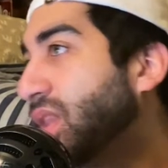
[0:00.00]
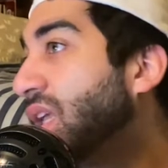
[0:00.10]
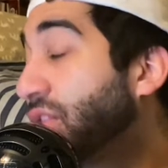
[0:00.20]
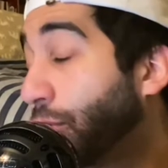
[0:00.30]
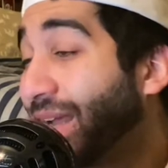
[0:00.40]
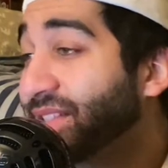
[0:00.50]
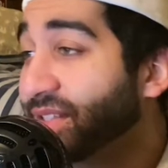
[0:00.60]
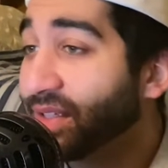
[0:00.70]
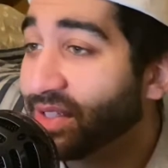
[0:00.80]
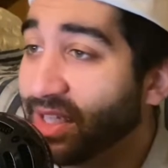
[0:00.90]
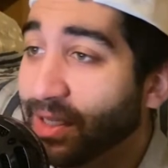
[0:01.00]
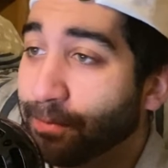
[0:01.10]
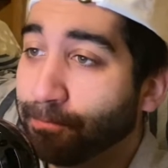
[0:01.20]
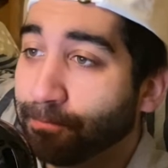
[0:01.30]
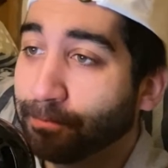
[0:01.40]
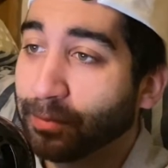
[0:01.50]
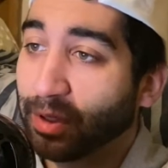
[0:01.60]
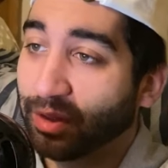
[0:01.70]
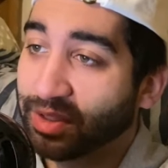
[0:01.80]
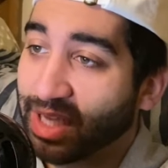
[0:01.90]
the rest of the team on
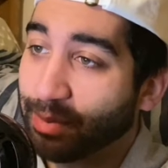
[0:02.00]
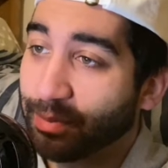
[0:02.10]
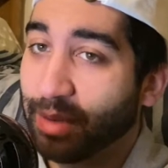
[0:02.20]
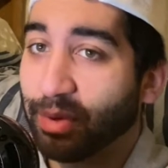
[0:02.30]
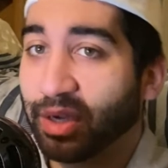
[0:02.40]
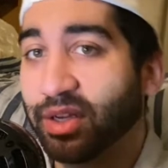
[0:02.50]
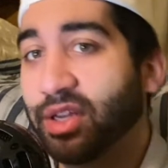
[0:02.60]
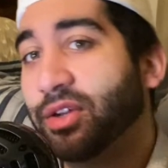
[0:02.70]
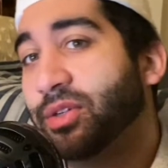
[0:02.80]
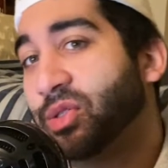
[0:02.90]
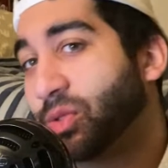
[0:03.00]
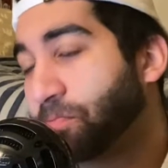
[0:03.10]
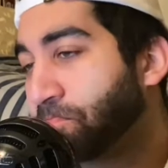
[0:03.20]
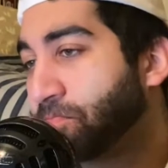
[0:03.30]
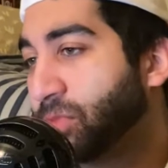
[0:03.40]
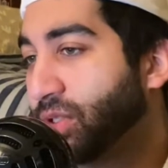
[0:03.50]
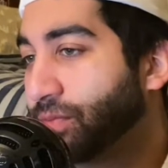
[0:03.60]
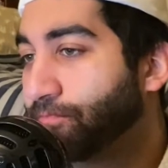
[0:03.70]
the Tampa Bay Buccaneers is,